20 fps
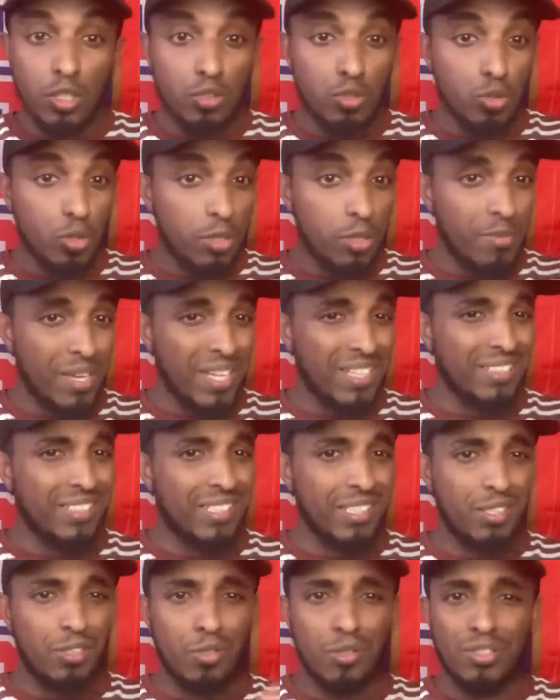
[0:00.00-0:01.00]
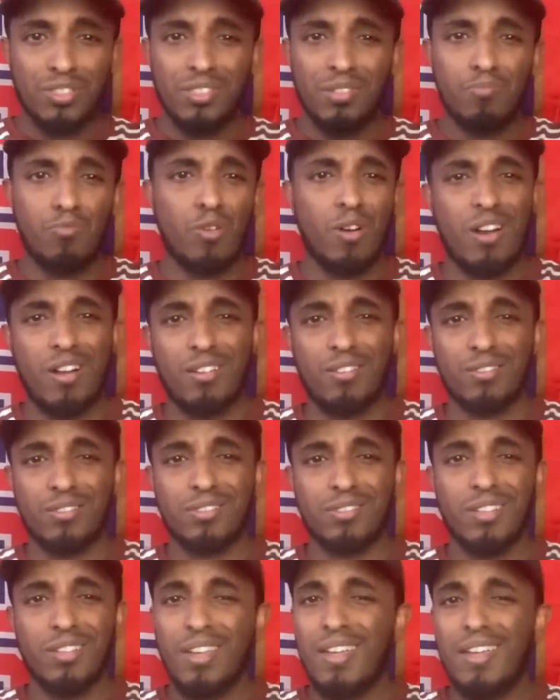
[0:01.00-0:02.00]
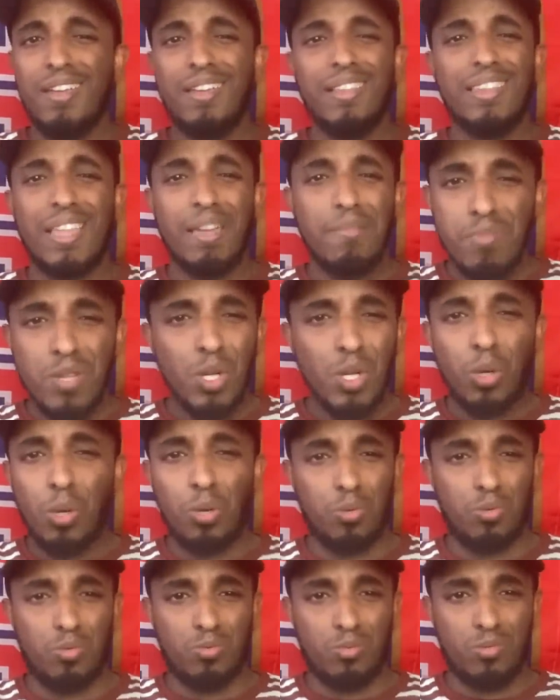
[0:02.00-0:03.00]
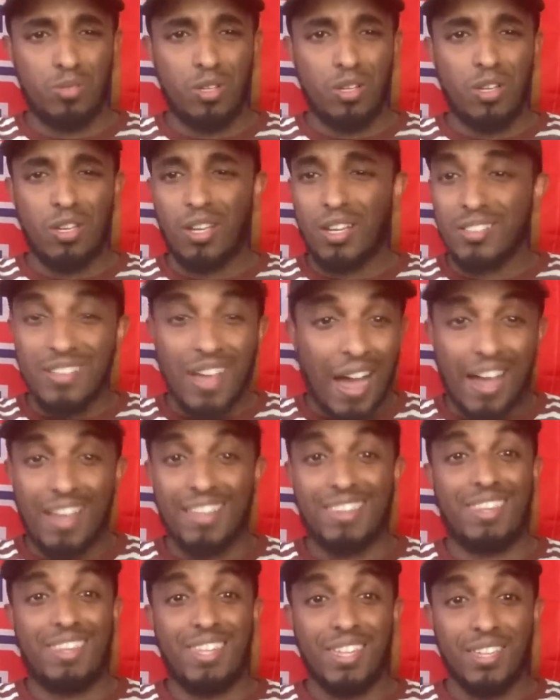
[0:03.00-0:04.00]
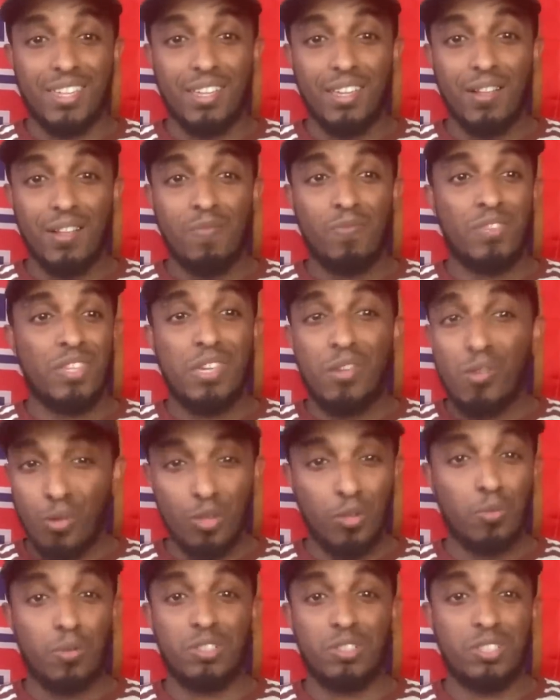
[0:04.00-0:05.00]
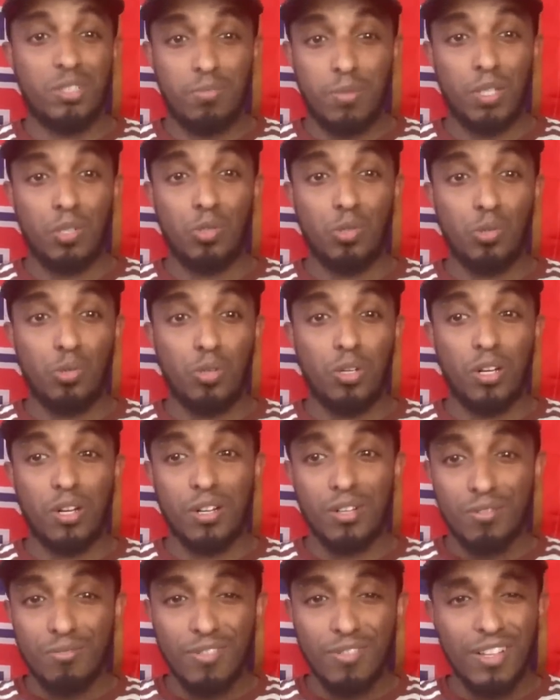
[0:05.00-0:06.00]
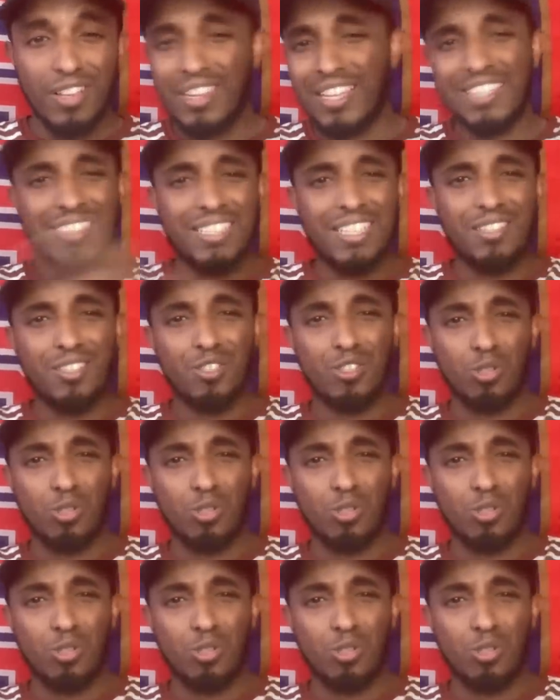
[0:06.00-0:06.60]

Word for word: to join Man City or somewhere else, let me know because I think he only wants to be a gooner. Let's get the